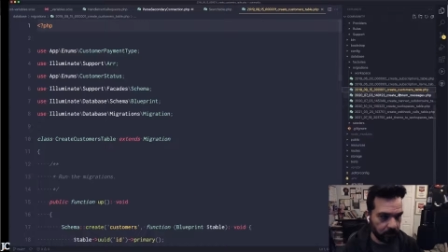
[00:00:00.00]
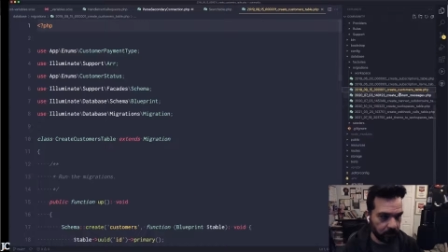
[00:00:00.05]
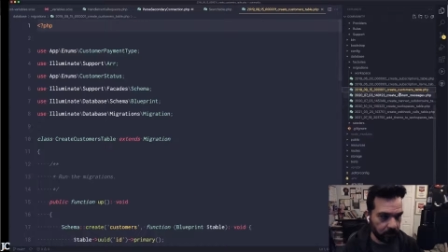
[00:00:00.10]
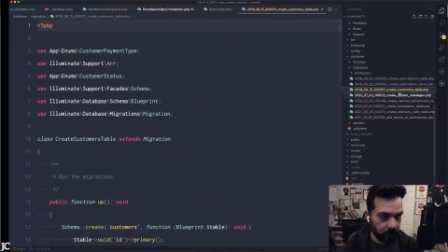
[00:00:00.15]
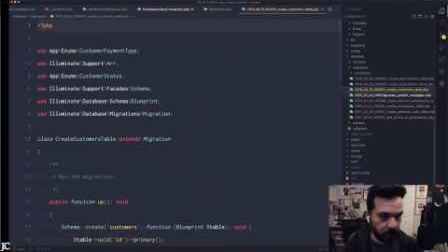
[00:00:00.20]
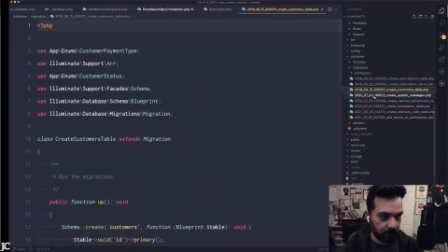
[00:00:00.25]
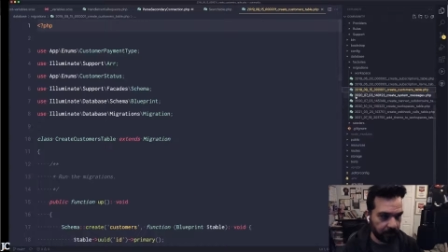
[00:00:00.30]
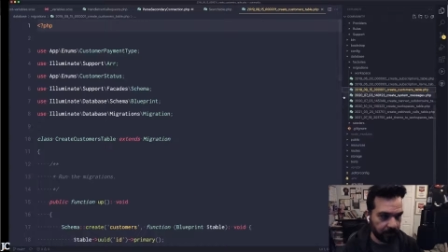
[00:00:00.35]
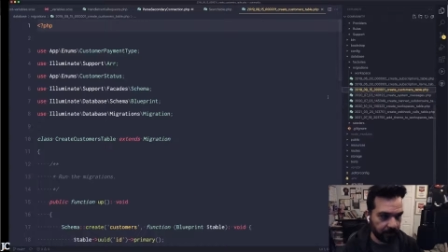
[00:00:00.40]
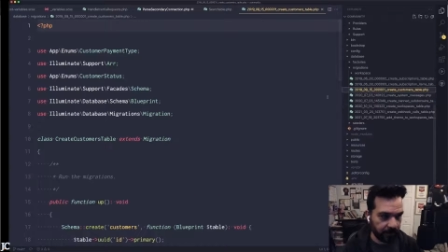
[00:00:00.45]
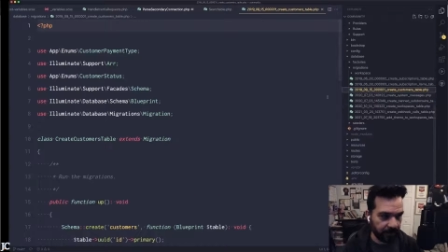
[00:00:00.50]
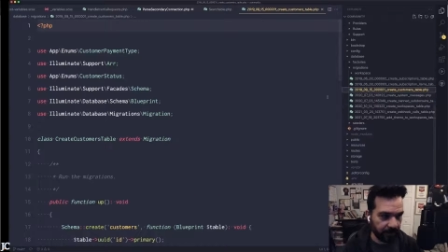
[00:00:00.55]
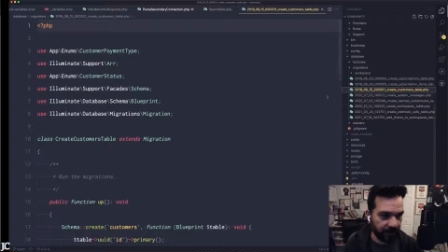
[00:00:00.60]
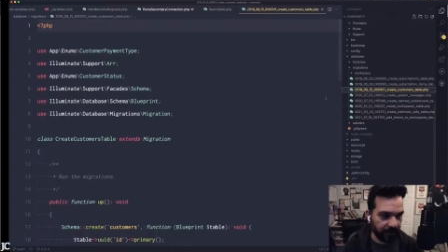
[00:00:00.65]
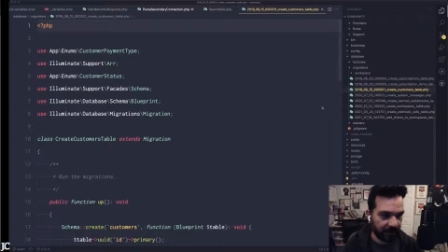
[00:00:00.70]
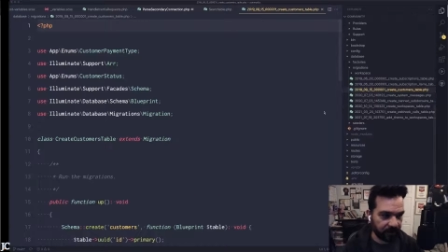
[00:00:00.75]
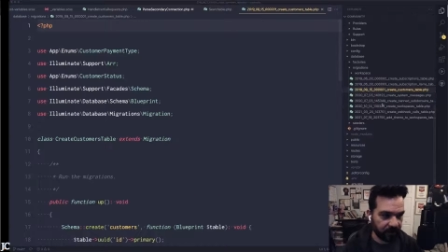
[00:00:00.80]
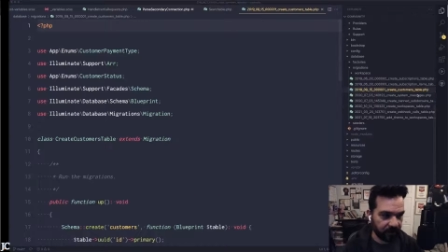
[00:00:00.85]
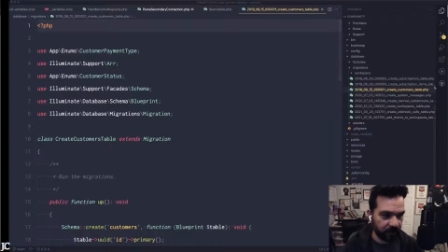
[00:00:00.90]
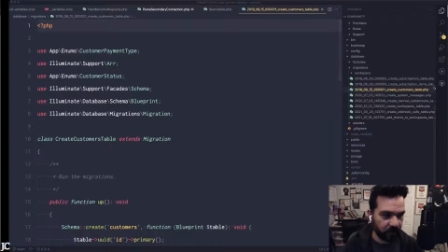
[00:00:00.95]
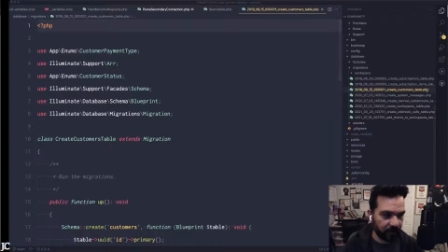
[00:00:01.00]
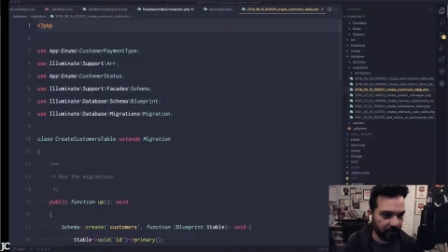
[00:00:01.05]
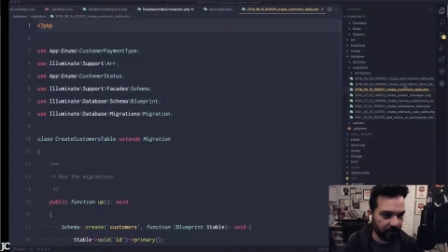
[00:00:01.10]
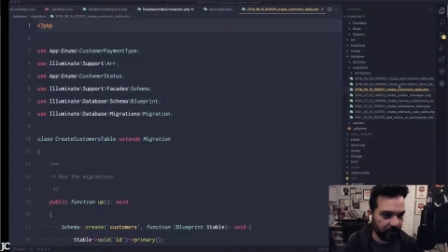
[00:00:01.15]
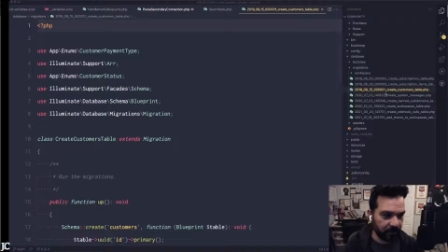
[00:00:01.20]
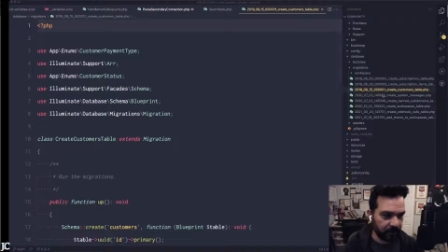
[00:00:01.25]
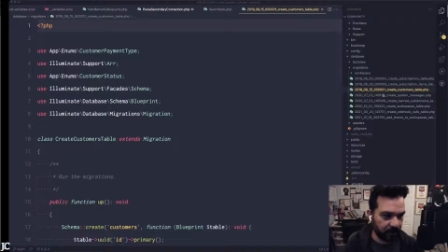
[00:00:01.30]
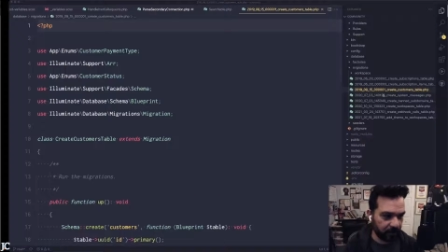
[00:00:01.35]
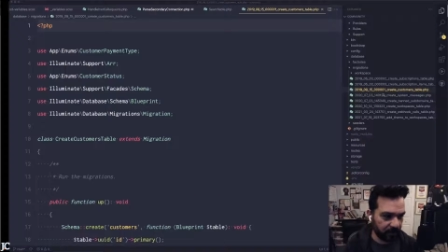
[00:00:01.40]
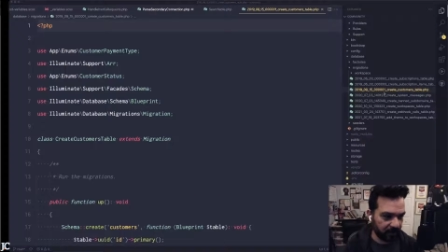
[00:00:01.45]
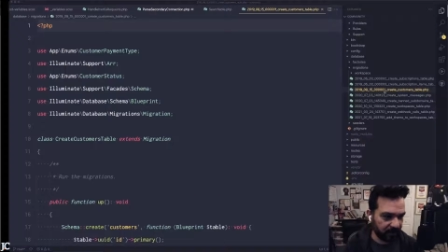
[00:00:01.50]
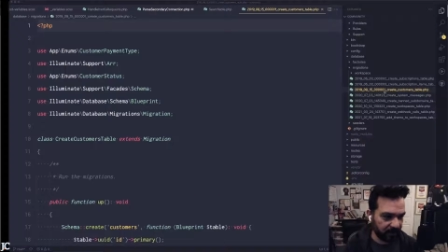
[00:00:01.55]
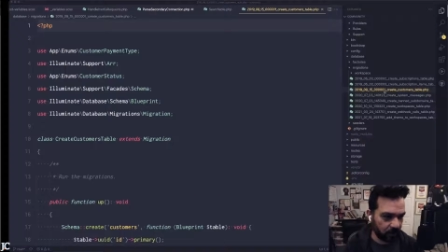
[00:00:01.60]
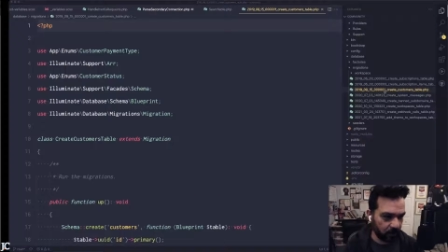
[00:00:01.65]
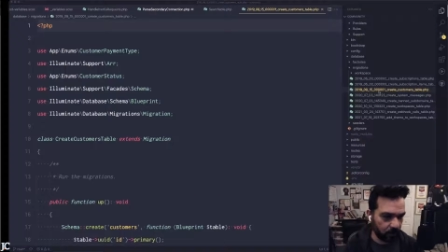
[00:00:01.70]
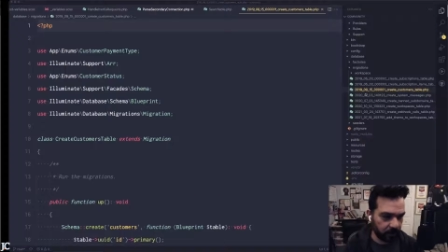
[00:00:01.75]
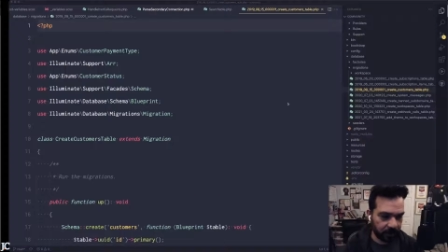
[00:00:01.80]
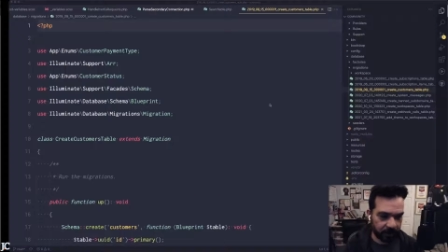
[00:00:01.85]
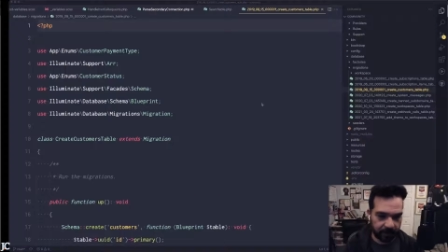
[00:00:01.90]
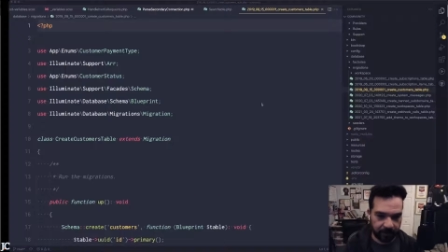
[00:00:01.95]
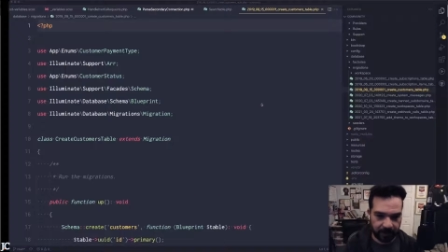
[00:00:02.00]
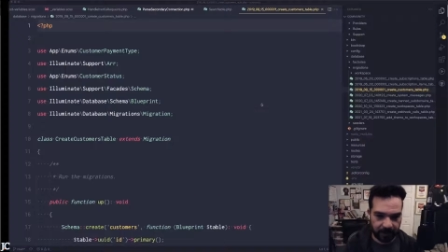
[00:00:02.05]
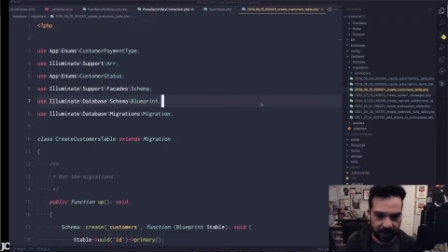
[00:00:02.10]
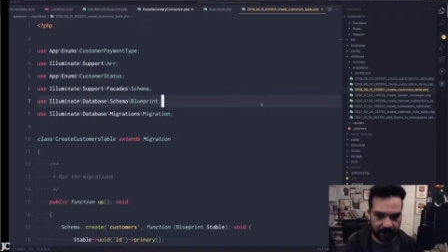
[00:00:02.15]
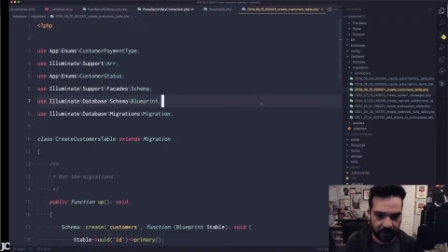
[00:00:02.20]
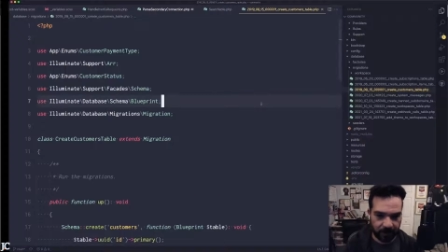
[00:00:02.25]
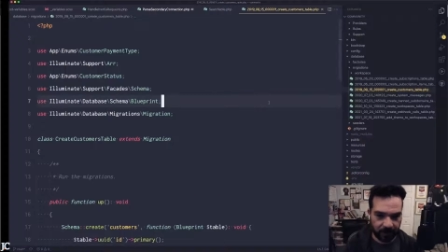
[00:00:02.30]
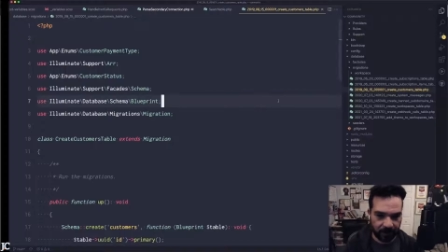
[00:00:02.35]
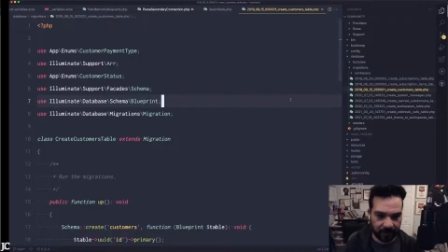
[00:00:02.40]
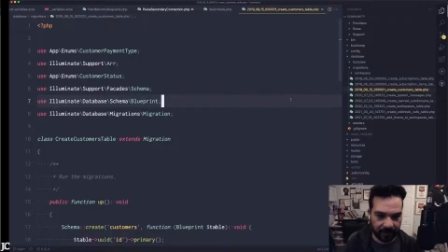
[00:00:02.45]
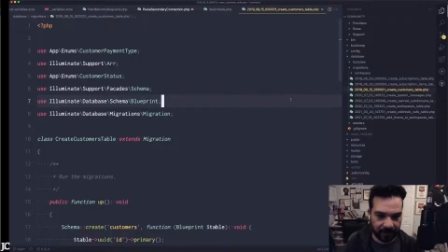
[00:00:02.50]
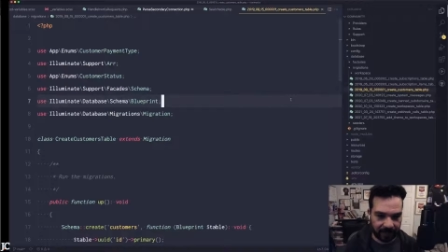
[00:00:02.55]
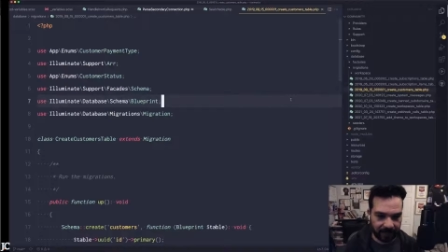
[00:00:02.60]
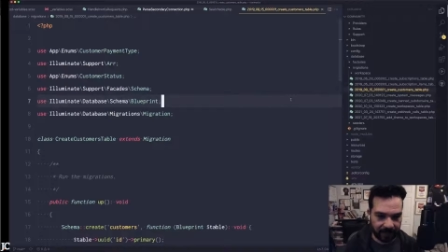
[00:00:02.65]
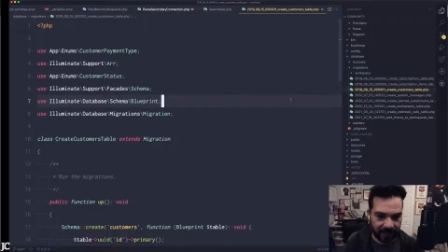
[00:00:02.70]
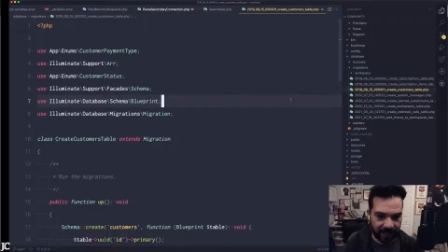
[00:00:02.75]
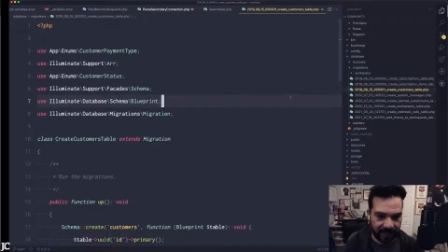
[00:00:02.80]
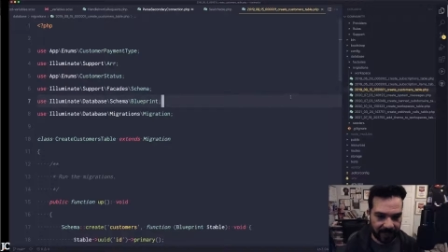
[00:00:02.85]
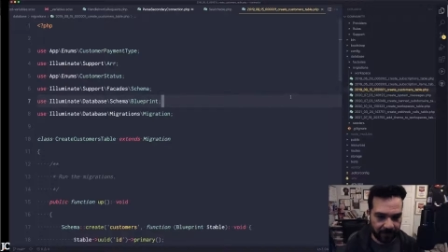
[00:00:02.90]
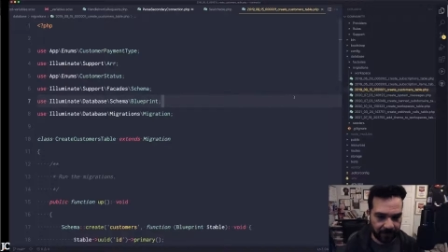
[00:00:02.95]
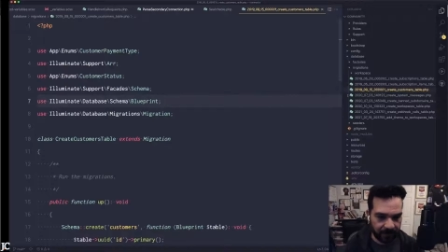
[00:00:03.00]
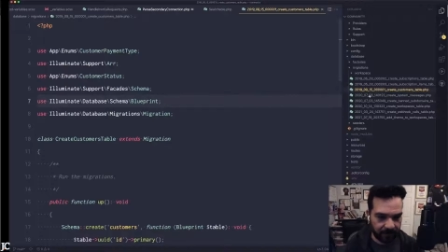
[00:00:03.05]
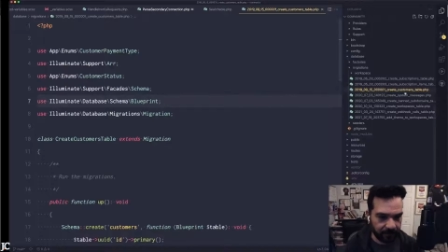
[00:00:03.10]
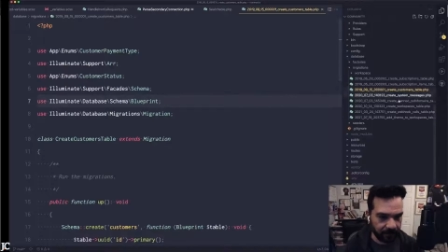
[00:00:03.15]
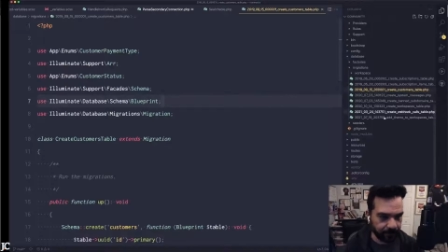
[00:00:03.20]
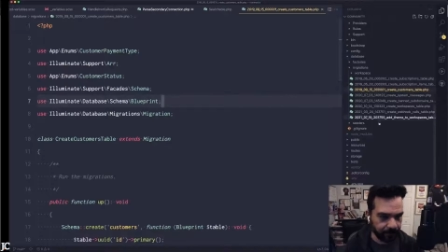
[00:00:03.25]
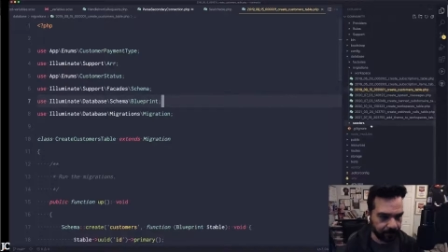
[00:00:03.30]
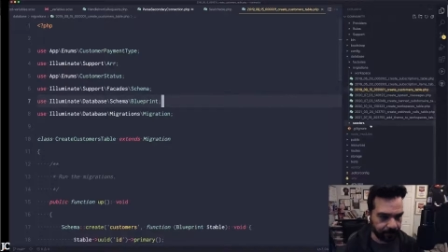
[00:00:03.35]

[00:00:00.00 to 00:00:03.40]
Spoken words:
I'm actually, you know what I'm going to do, because I don't like to copy,